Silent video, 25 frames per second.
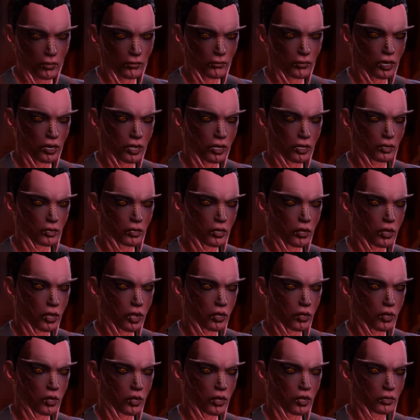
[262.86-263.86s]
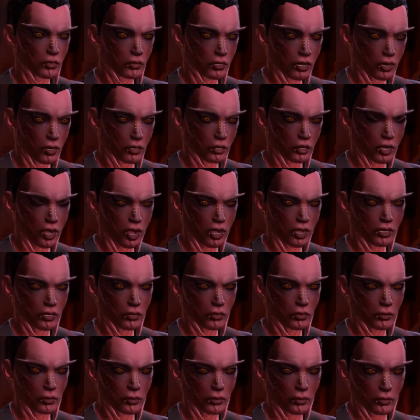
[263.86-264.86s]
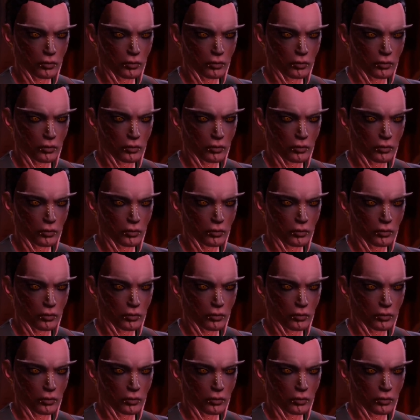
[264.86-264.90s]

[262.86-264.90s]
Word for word: of this while you were still a child?